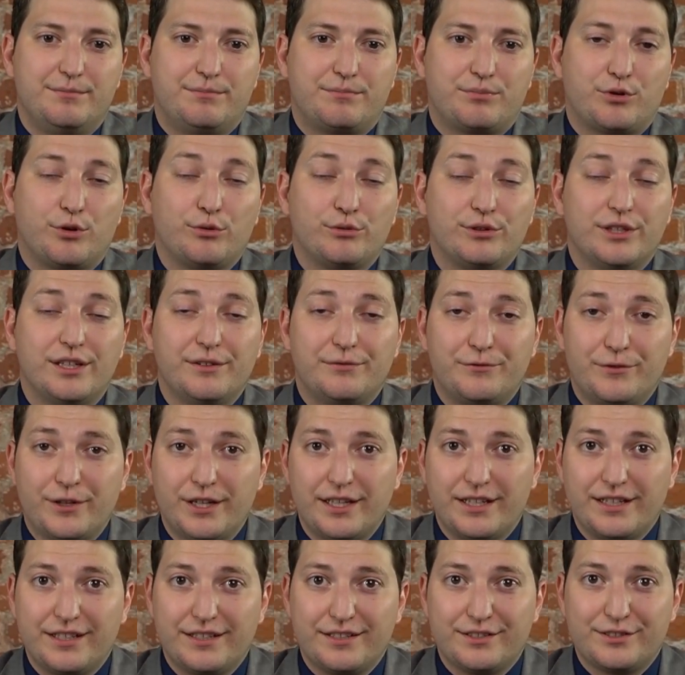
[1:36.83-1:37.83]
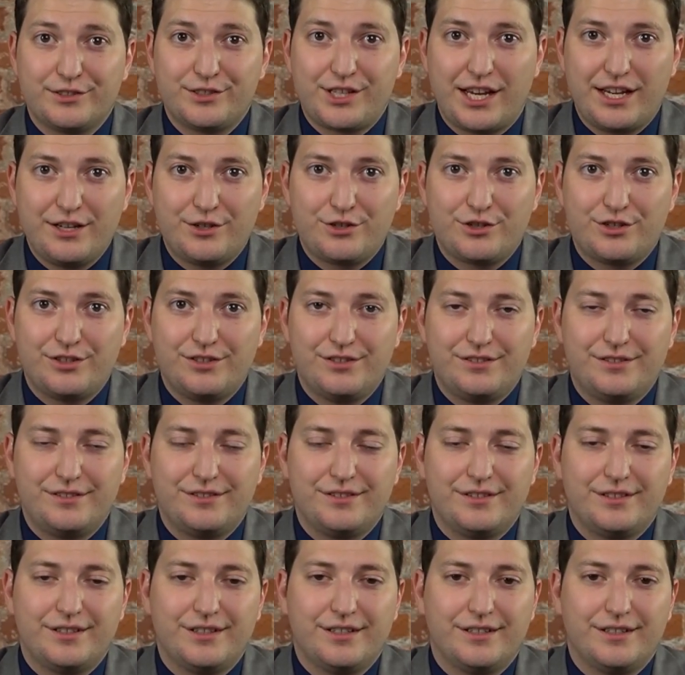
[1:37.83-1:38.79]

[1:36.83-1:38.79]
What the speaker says: prolific sanction